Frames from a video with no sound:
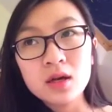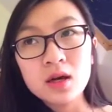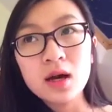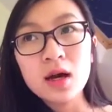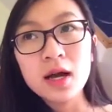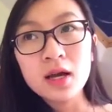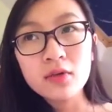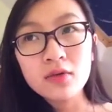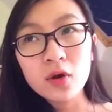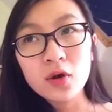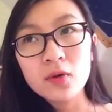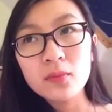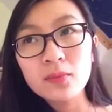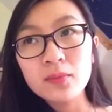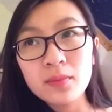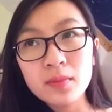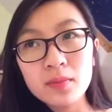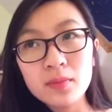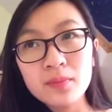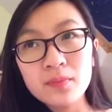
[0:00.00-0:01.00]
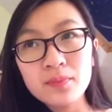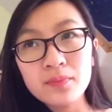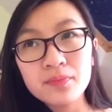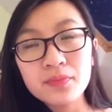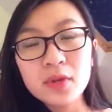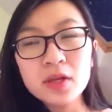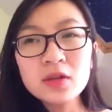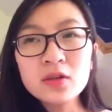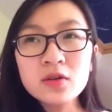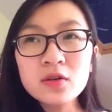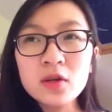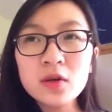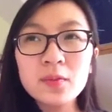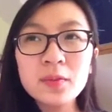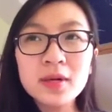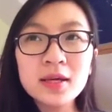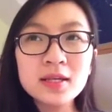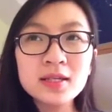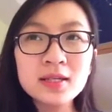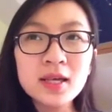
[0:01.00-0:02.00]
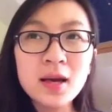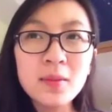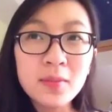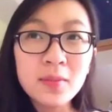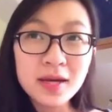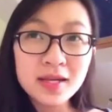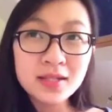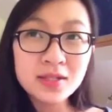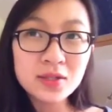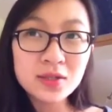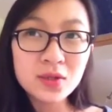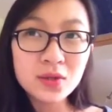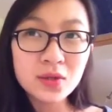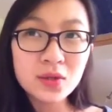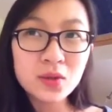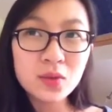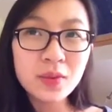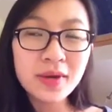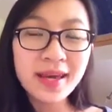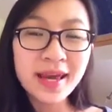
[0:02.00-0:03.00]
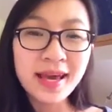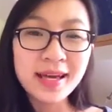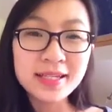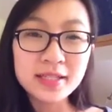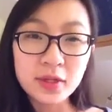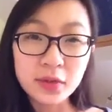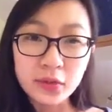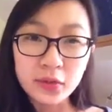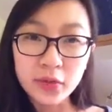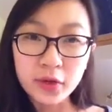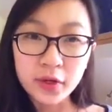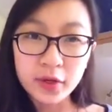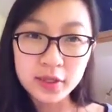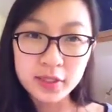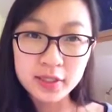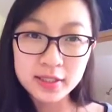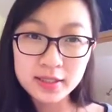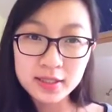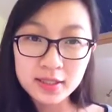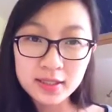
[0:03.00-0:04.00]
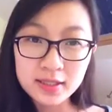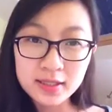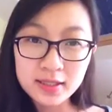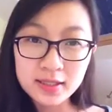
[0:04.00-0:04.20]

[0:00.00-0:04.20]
because at my school we had different